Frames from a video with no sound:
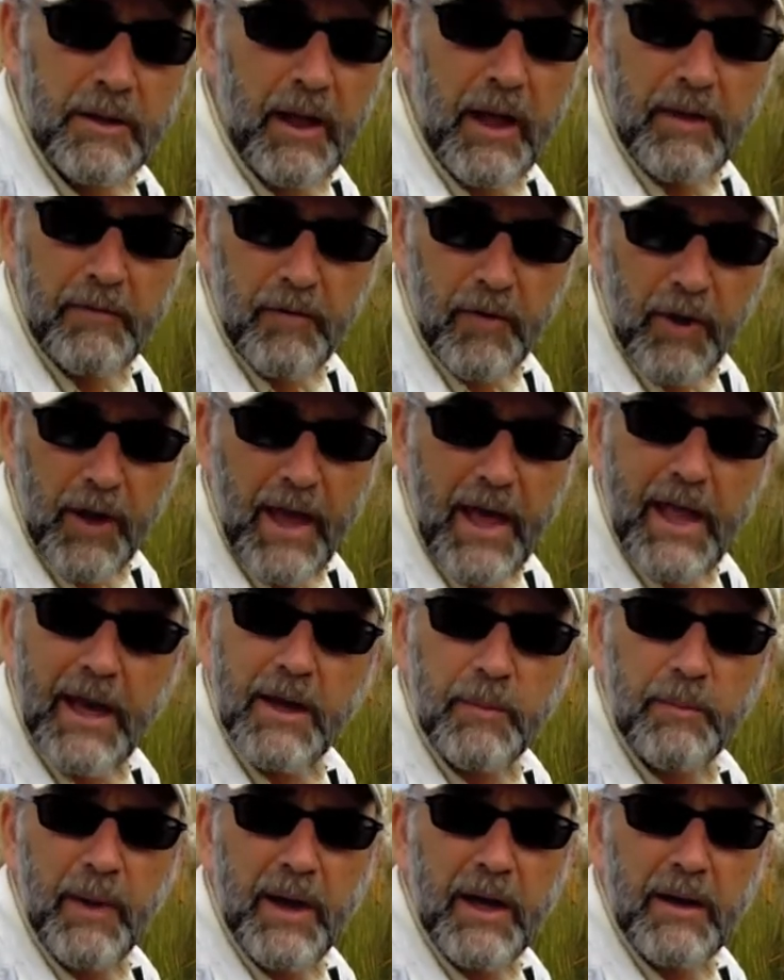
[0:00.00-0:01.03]
a lot of
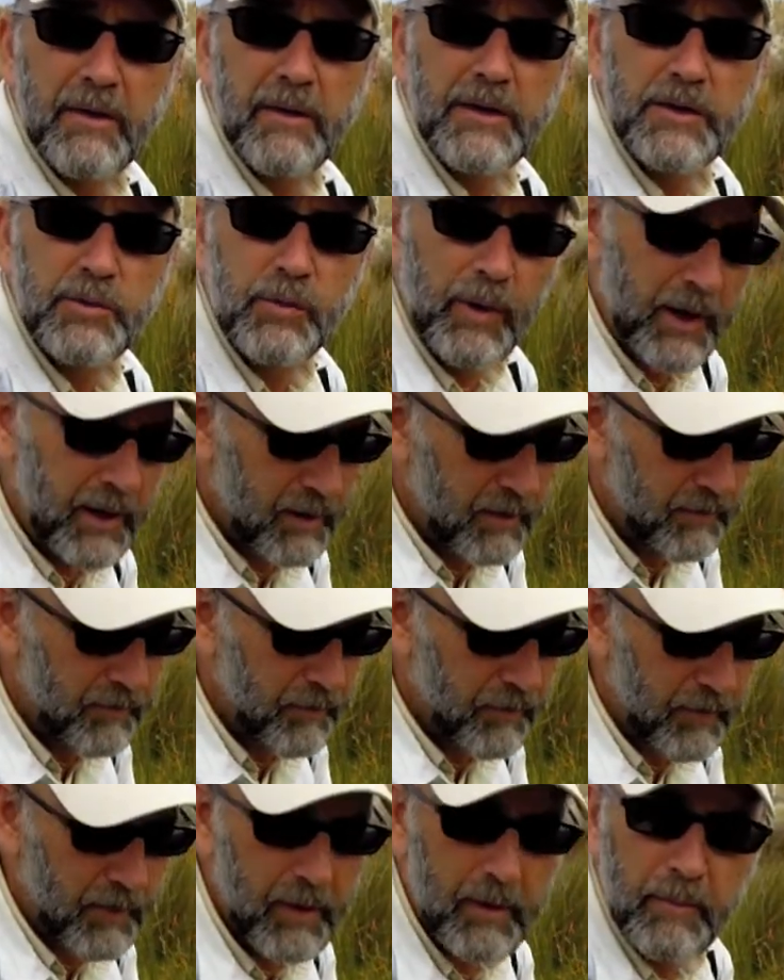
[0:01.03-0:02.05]
organic matter as well
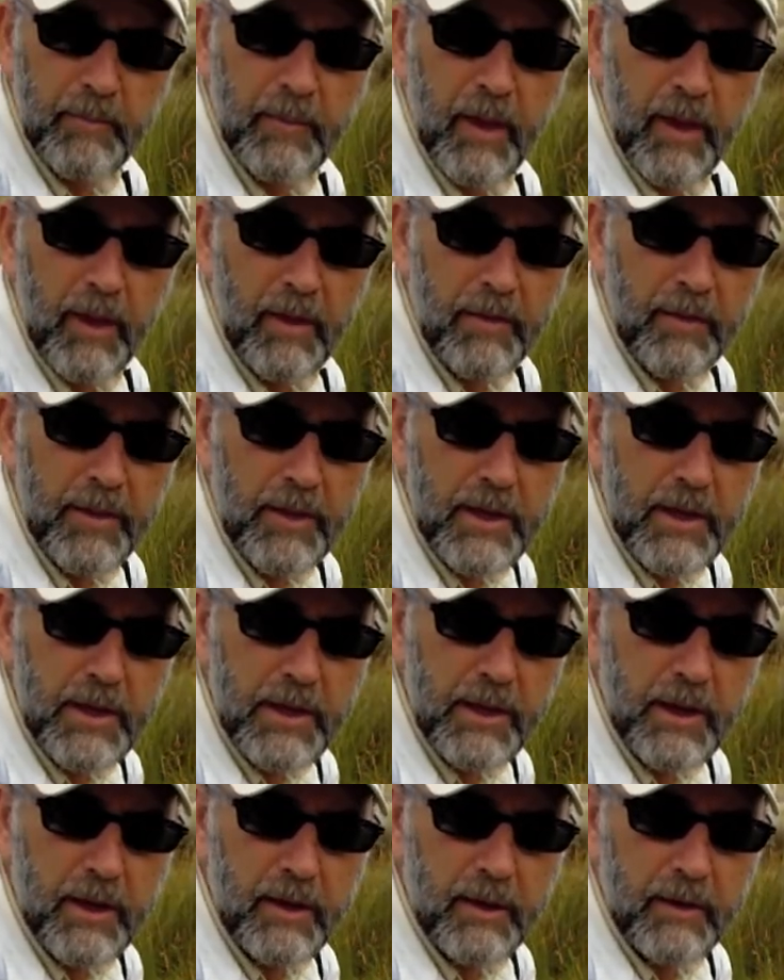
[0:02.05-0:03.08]
from
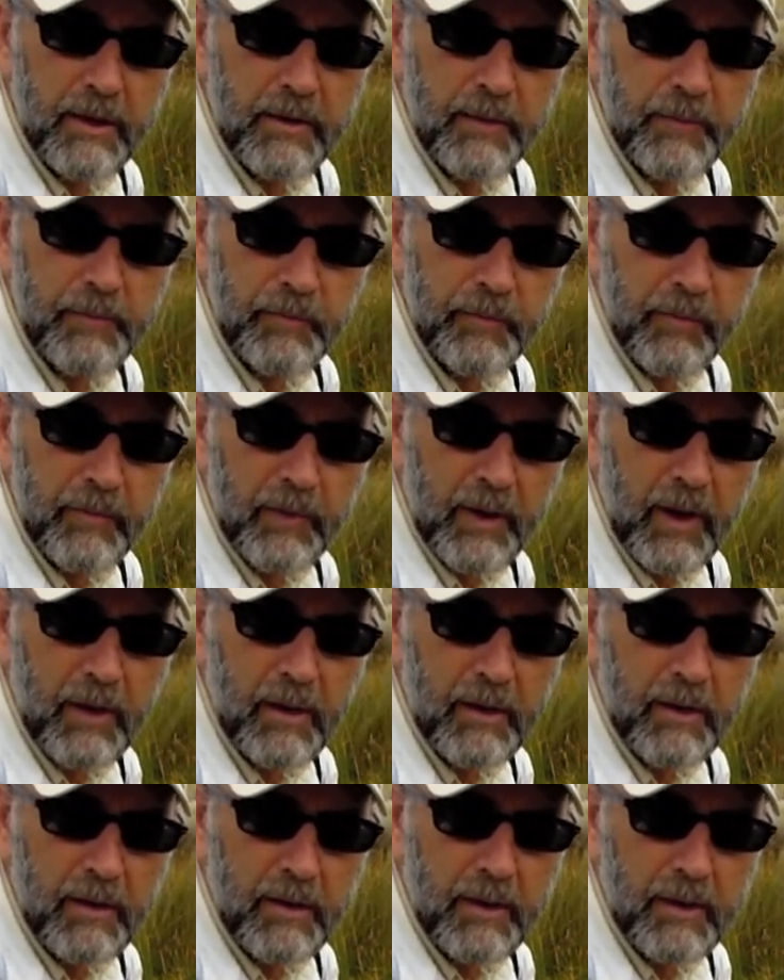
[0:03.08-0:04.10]
the, uh,
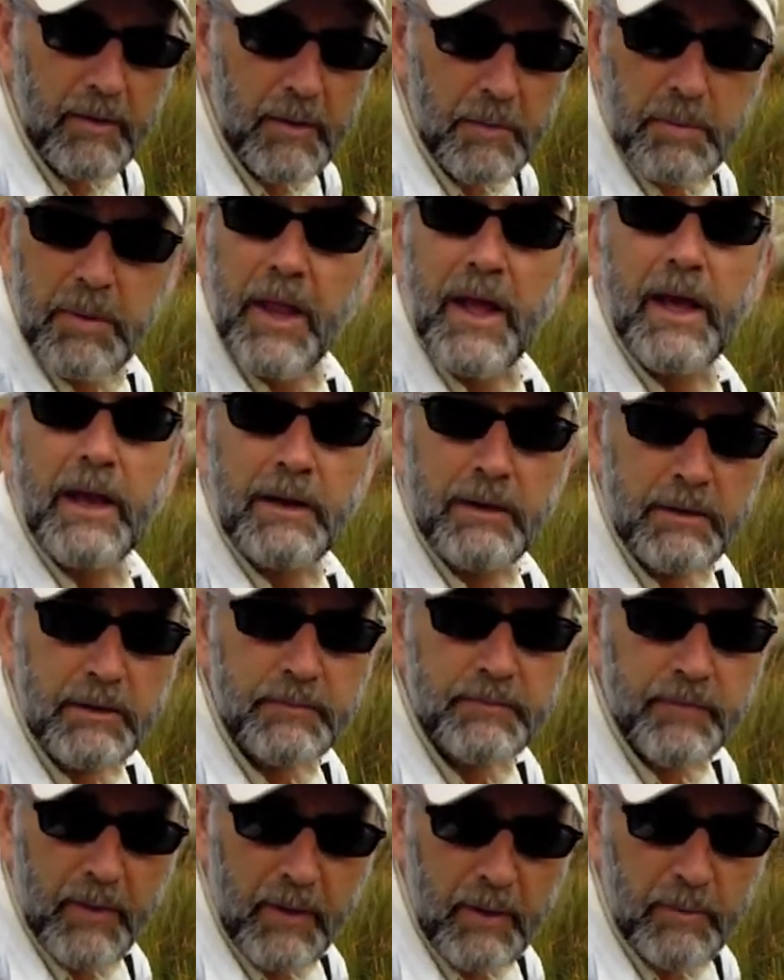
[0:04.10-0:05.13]
uh, the plant
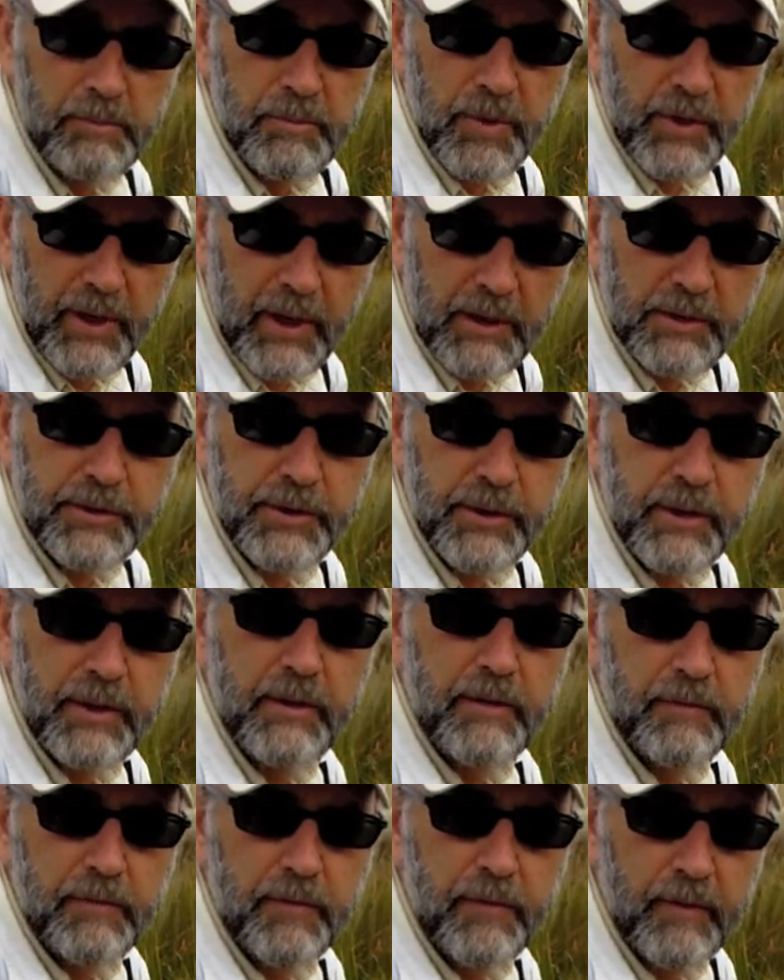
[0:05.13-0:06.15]

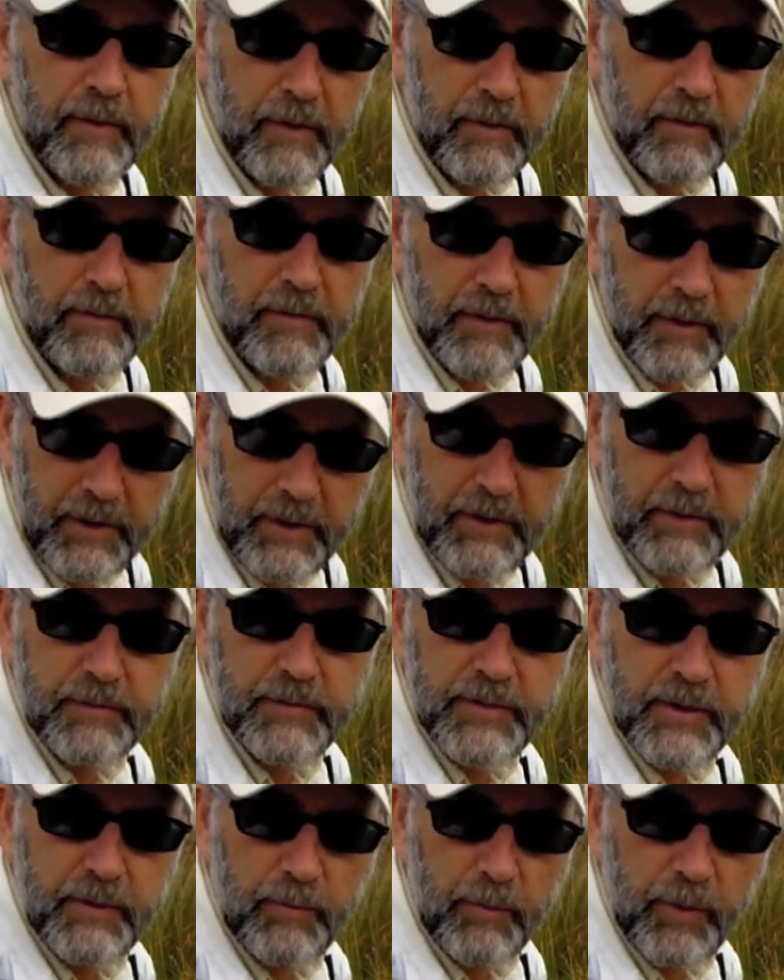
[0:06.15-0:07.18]
production of, of,
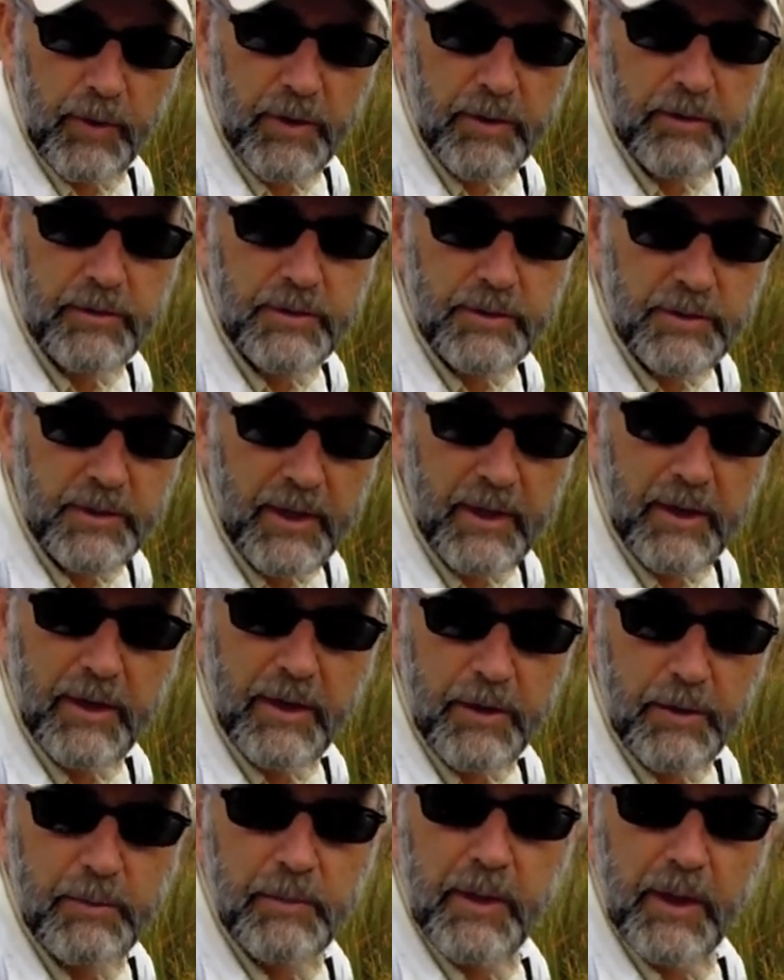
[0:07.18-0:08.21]
leaves and roots that
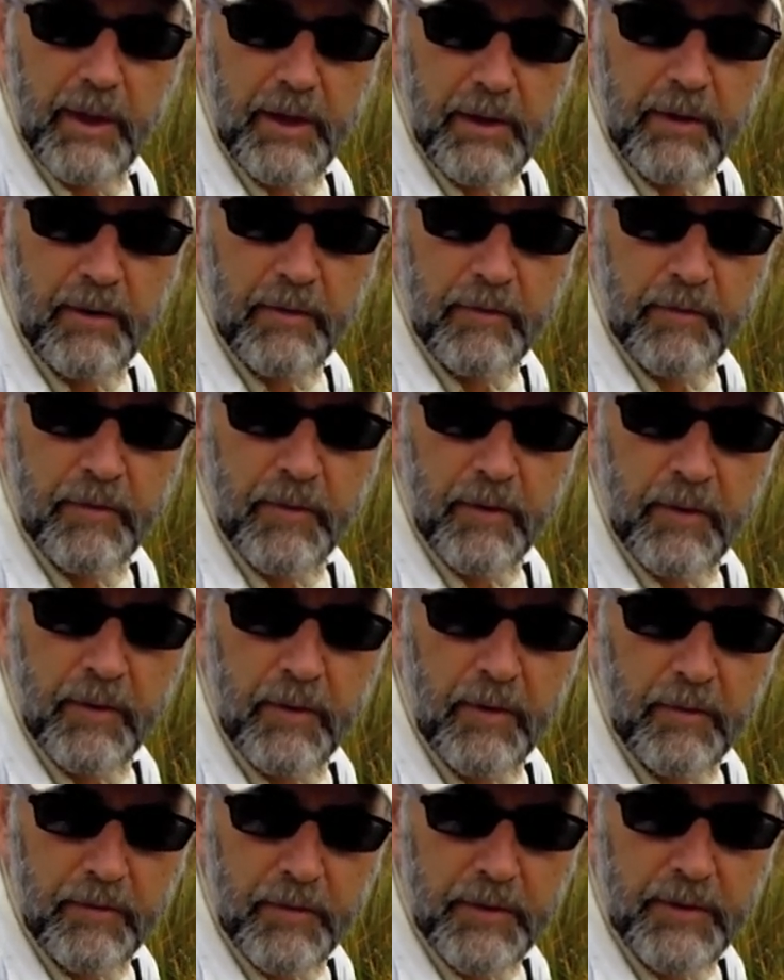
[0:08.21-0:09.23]
accumulate over,
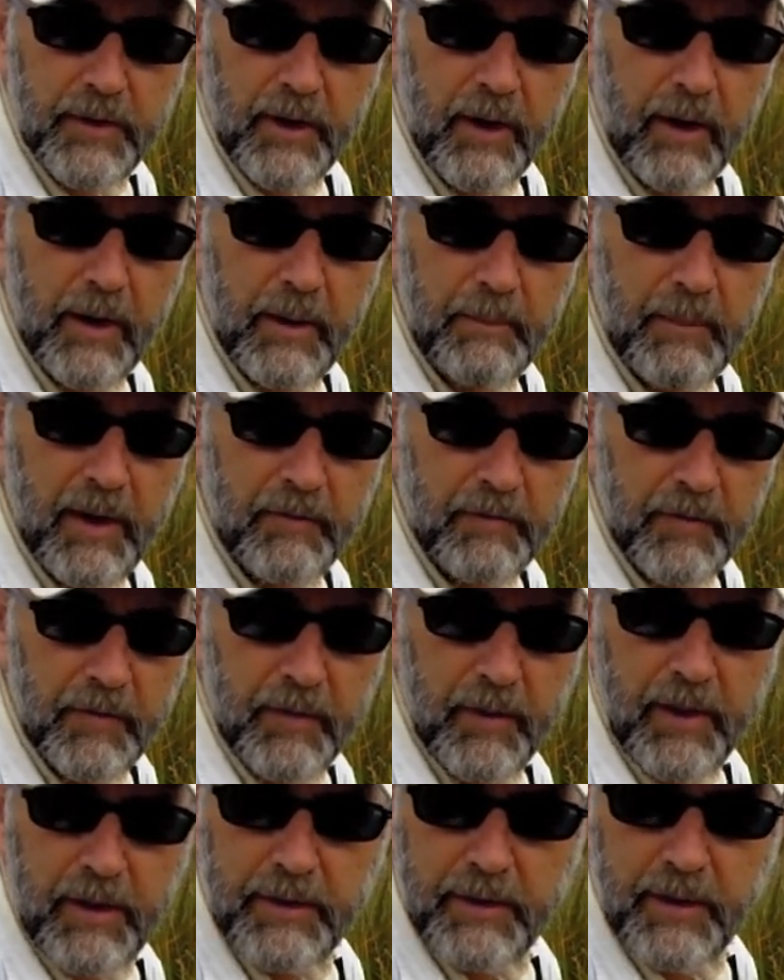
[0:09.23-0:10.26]
over time after they